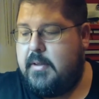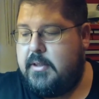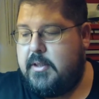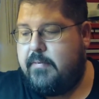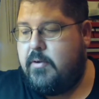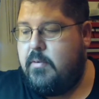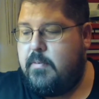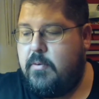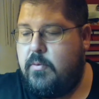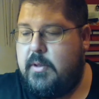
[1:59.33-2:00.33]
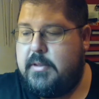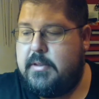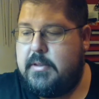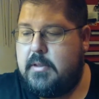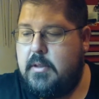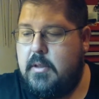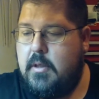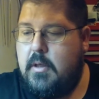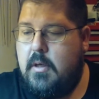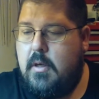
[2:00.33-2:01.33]
that Jeff Cooper was
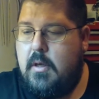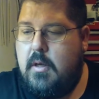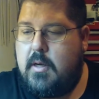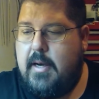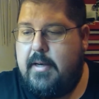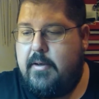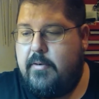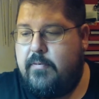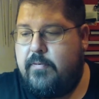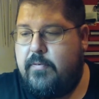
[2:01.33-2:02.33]
kind of,